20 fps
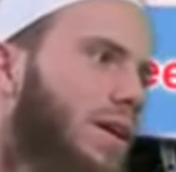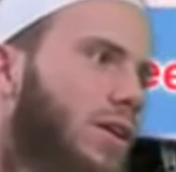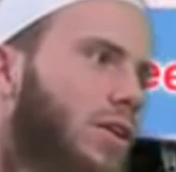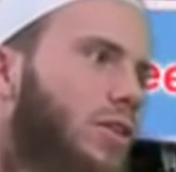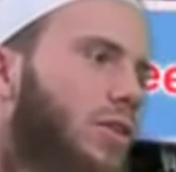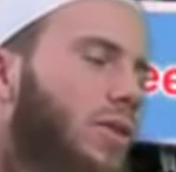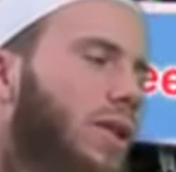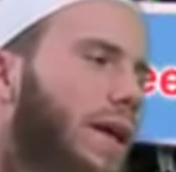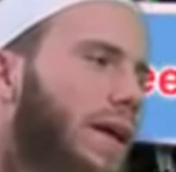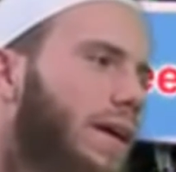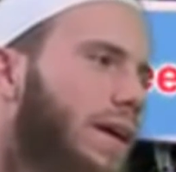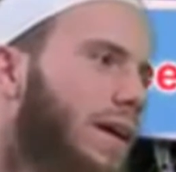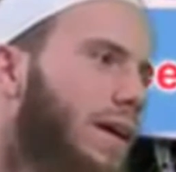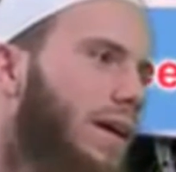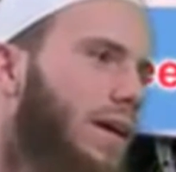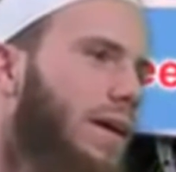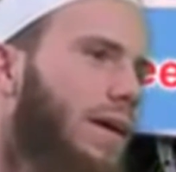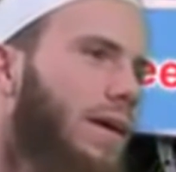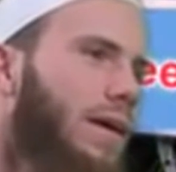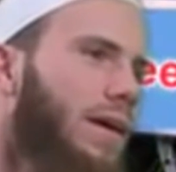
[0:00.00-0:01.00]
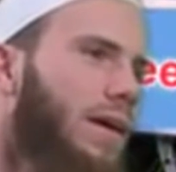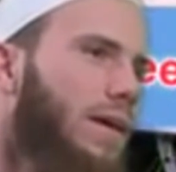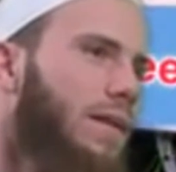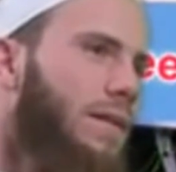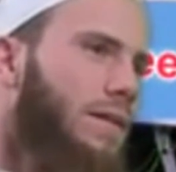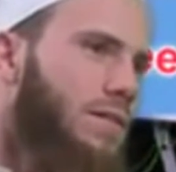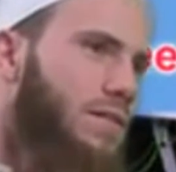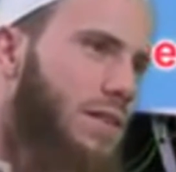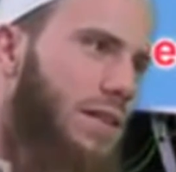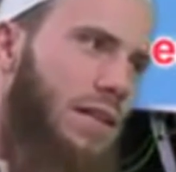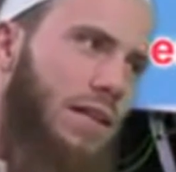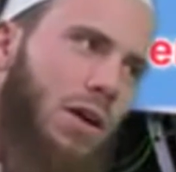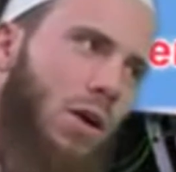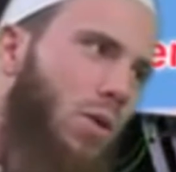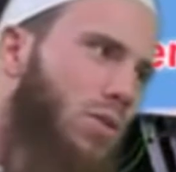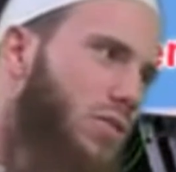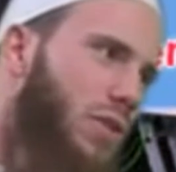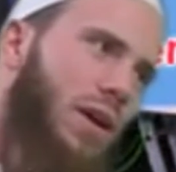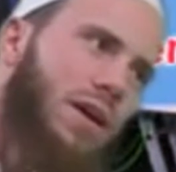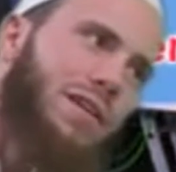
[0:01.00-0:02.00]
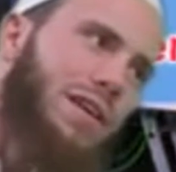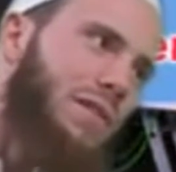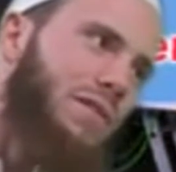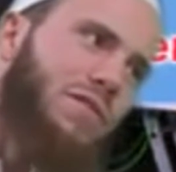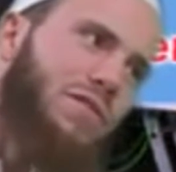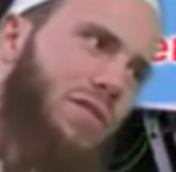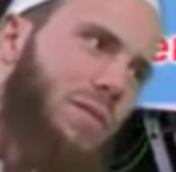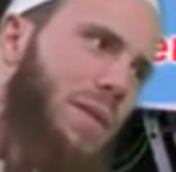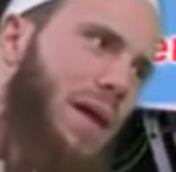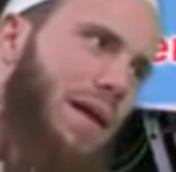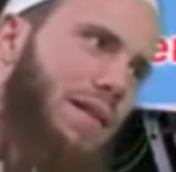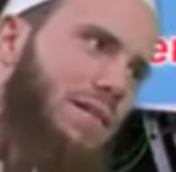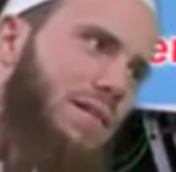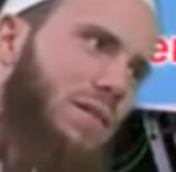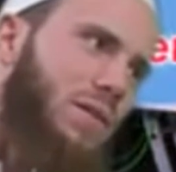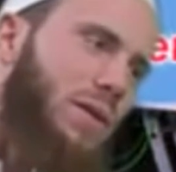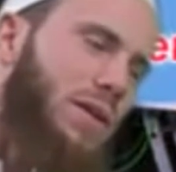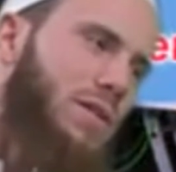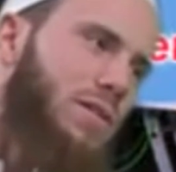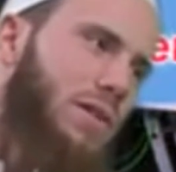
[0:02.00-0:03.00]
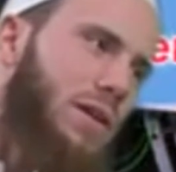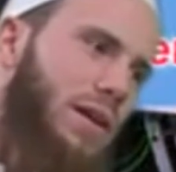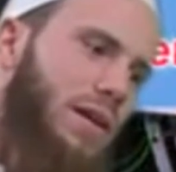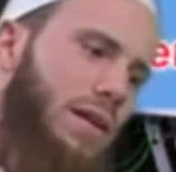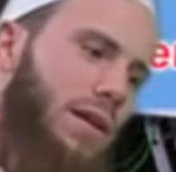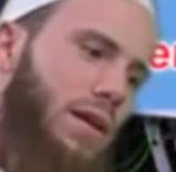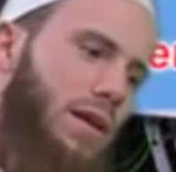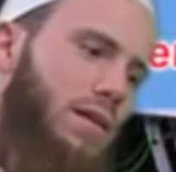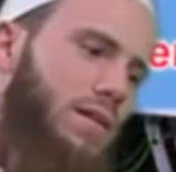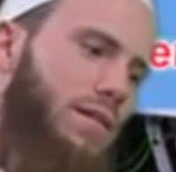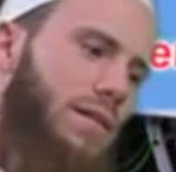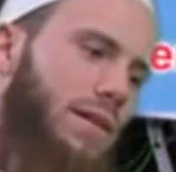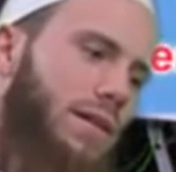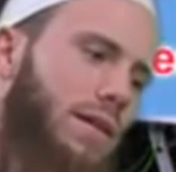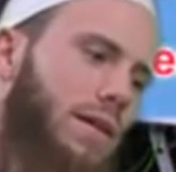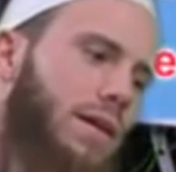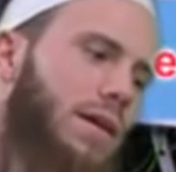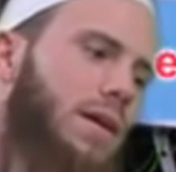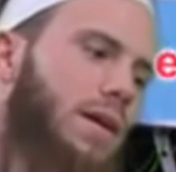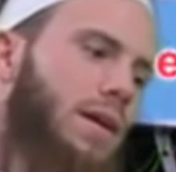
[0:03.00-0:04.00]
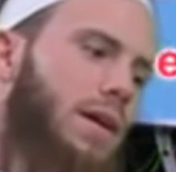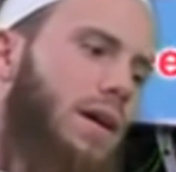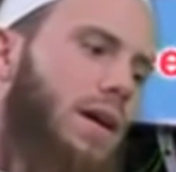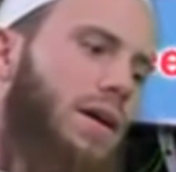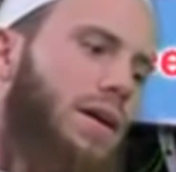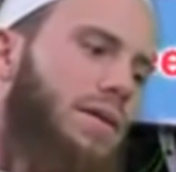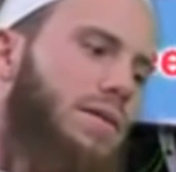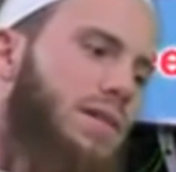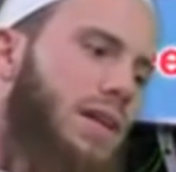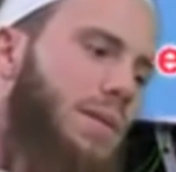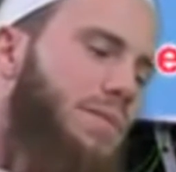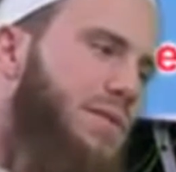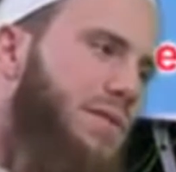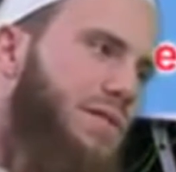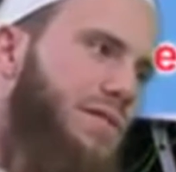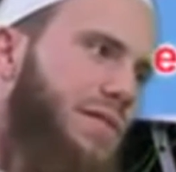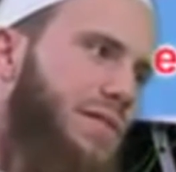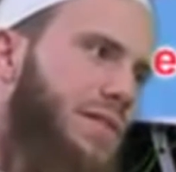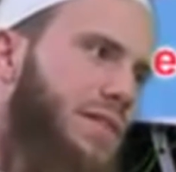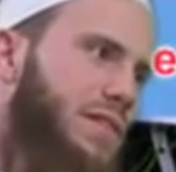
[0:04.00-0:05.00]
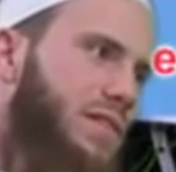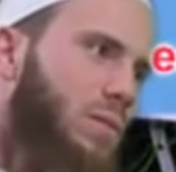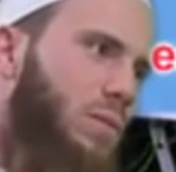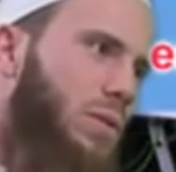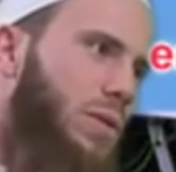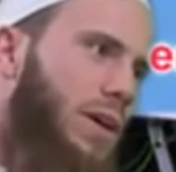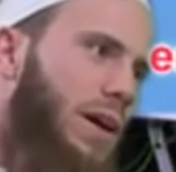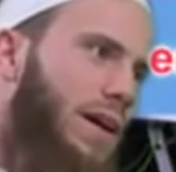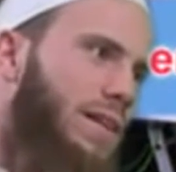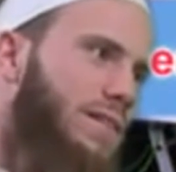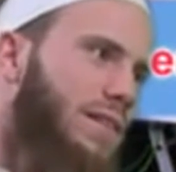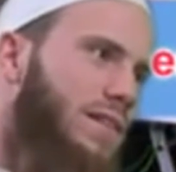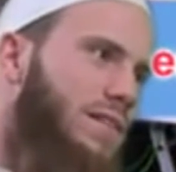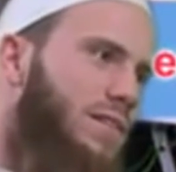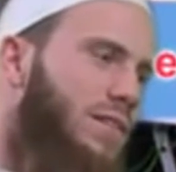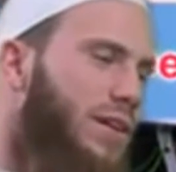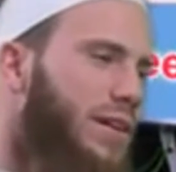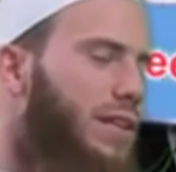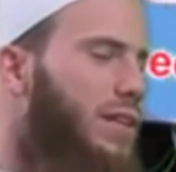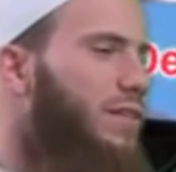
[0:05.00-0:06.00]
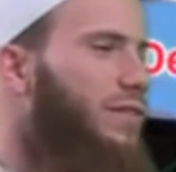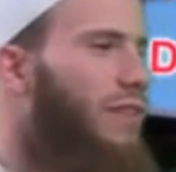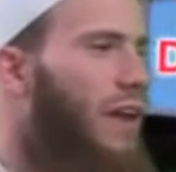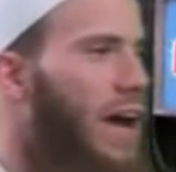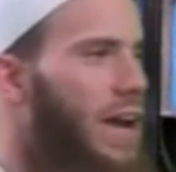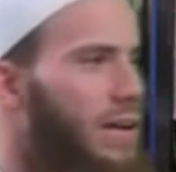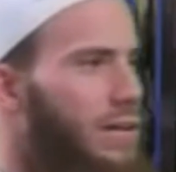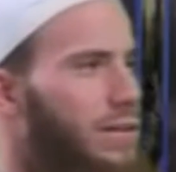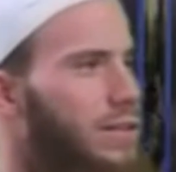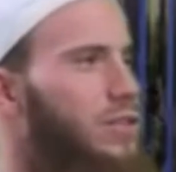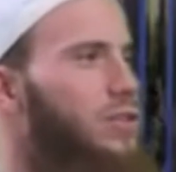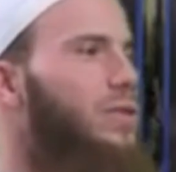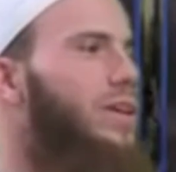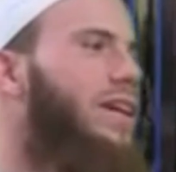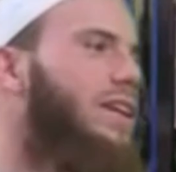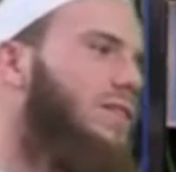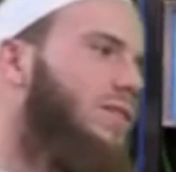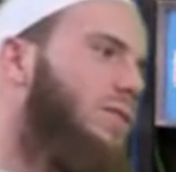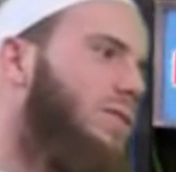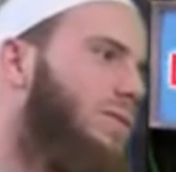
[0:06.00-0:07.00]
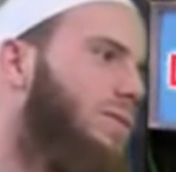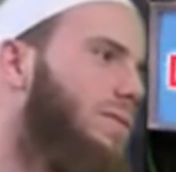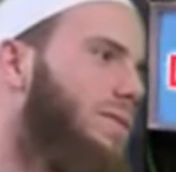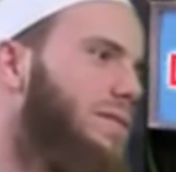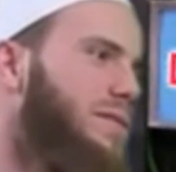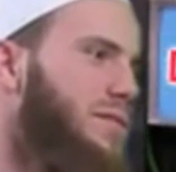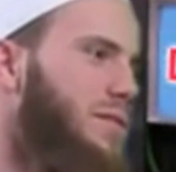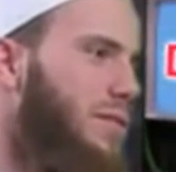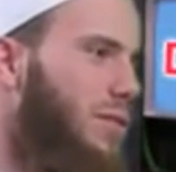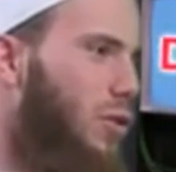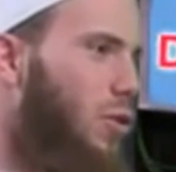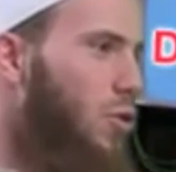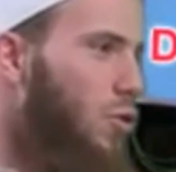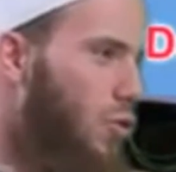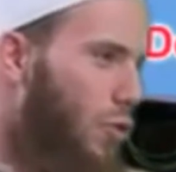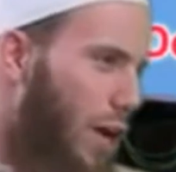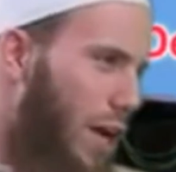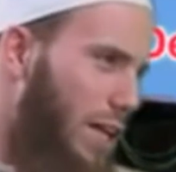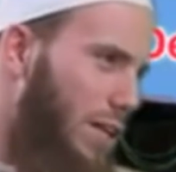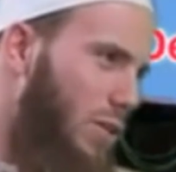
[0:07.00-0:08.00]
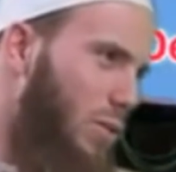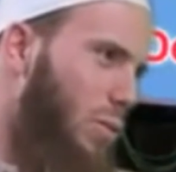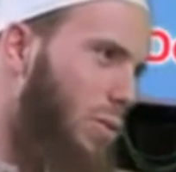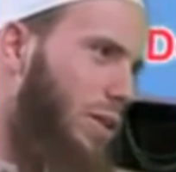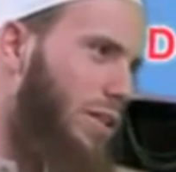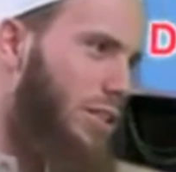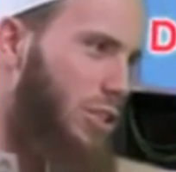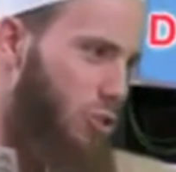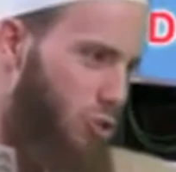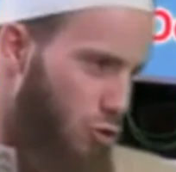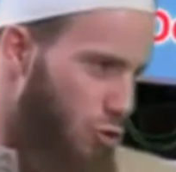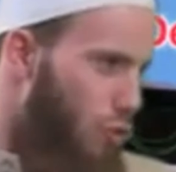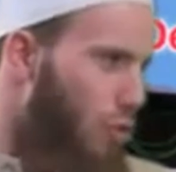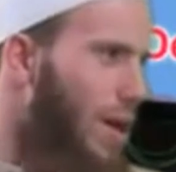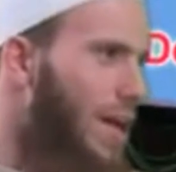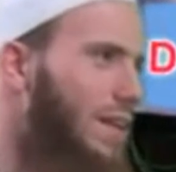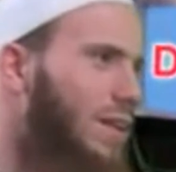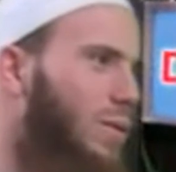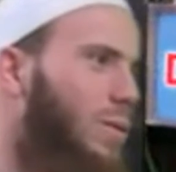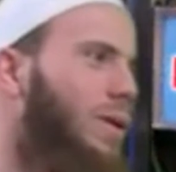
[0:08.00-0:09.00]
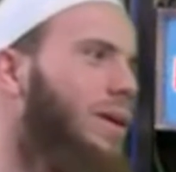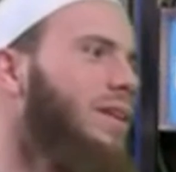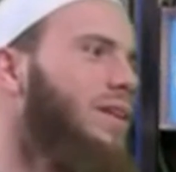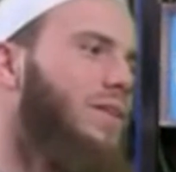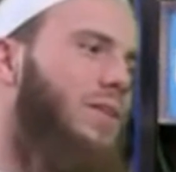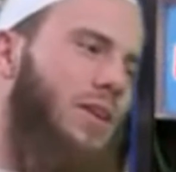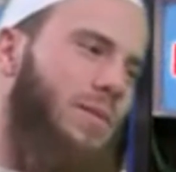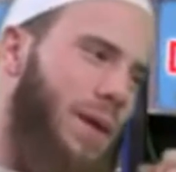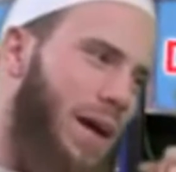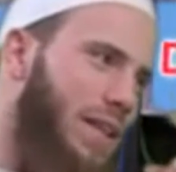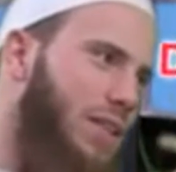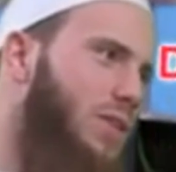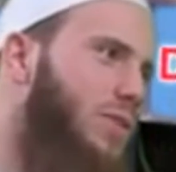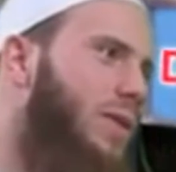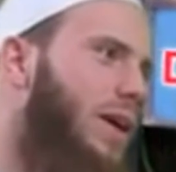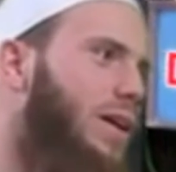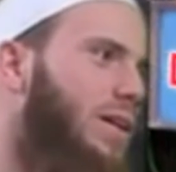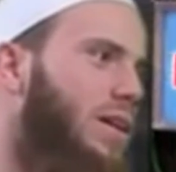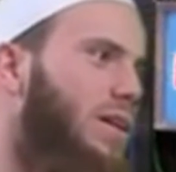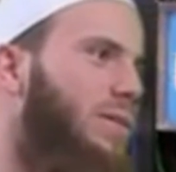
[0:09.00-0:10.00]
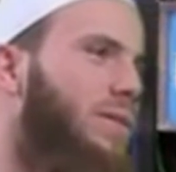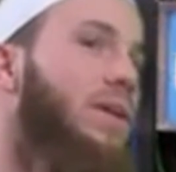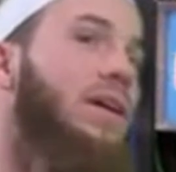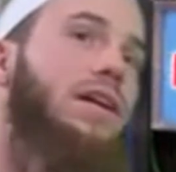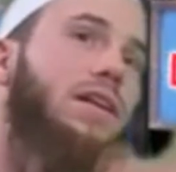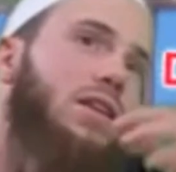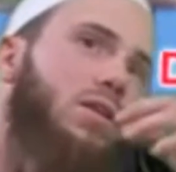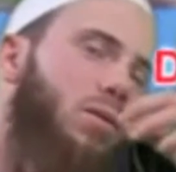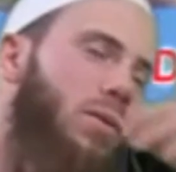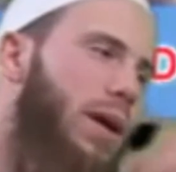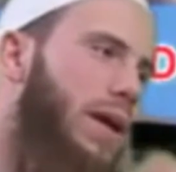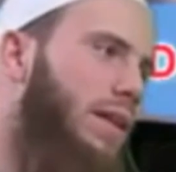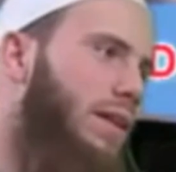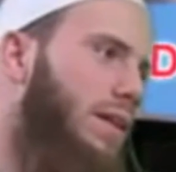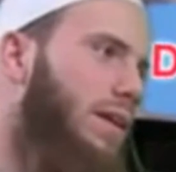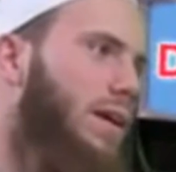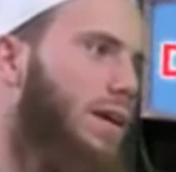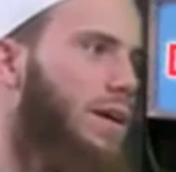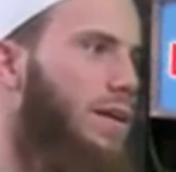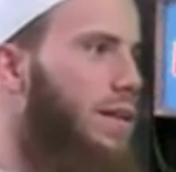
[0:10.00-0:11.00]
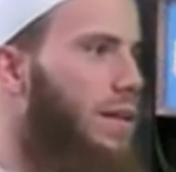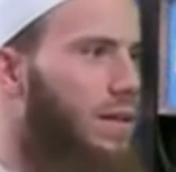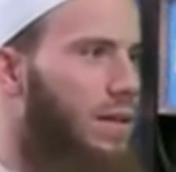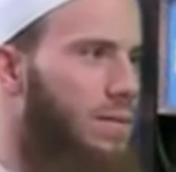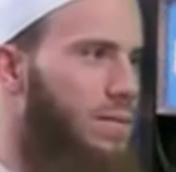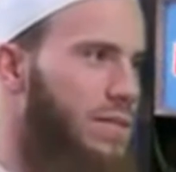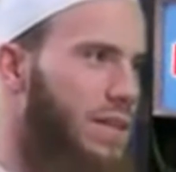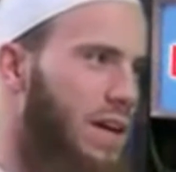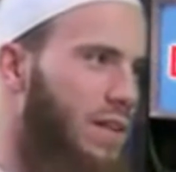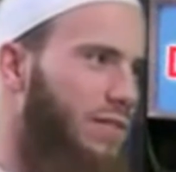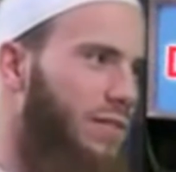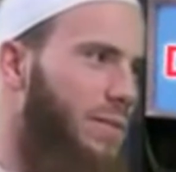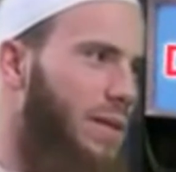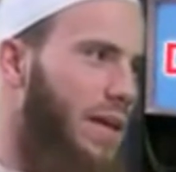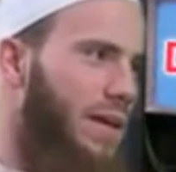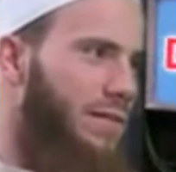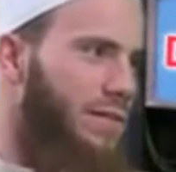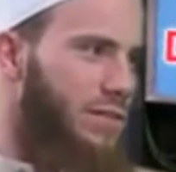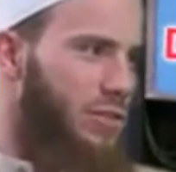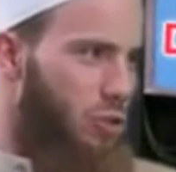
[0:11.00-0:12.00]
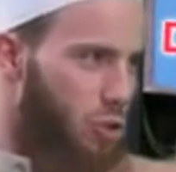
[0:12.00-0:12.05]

You know, like, it goes on even from that, you know, and it's in chapter 56 where God says, look at the fire that you kindle. Who created the wood? Did you create the wood, or am I the creator? Look at the rain that comes down from the heavens.